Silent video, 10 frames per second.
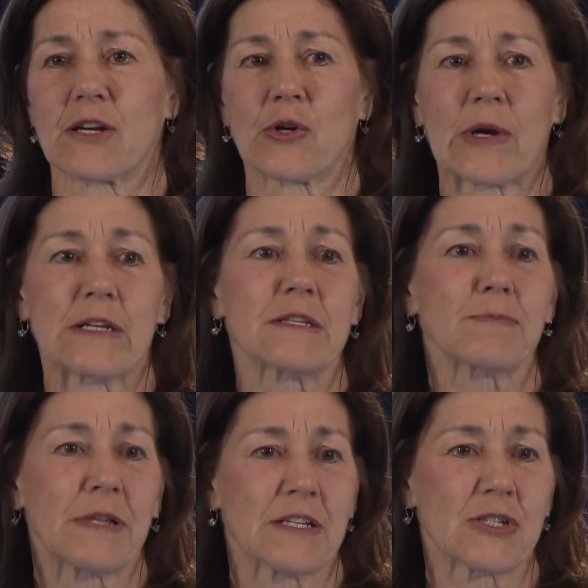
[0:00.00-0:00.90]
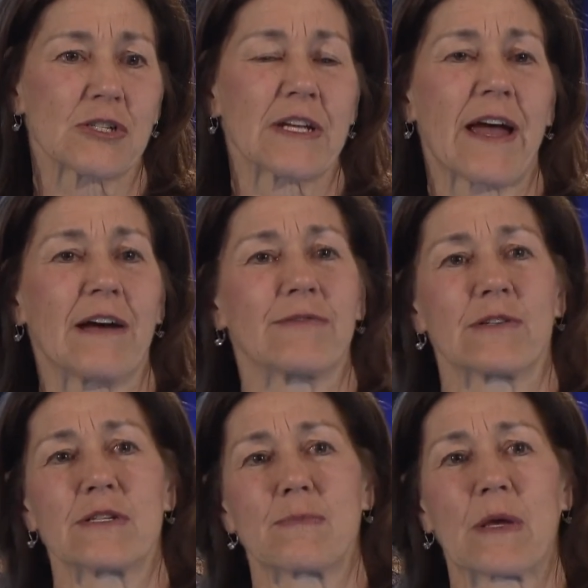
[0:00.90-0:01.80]
our greatest pleasure to have her
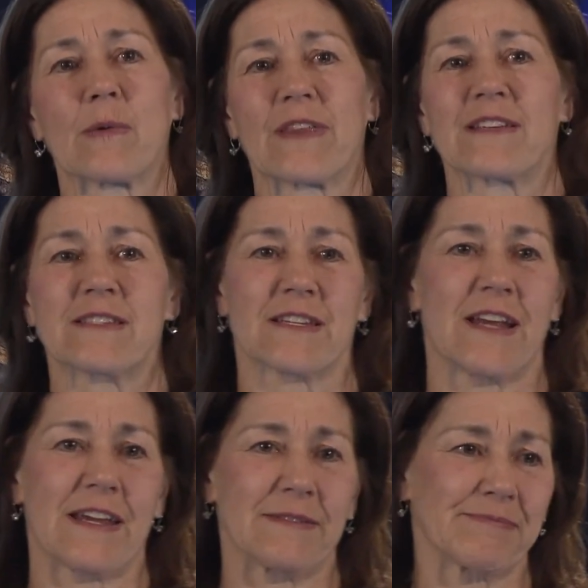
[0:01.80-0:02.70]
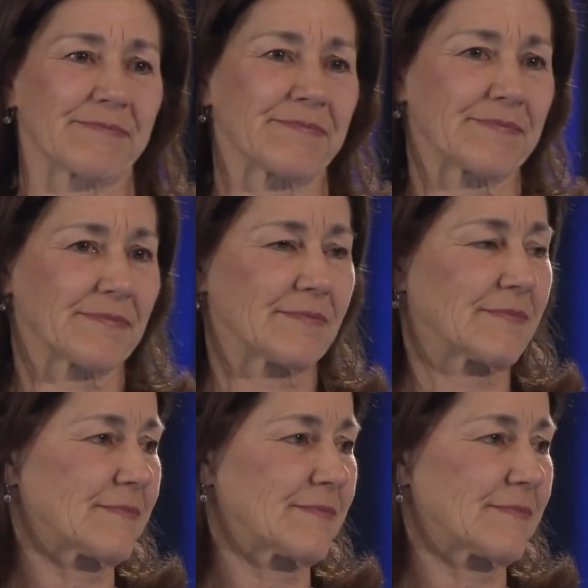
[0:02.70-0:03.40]
speak with us tonight. I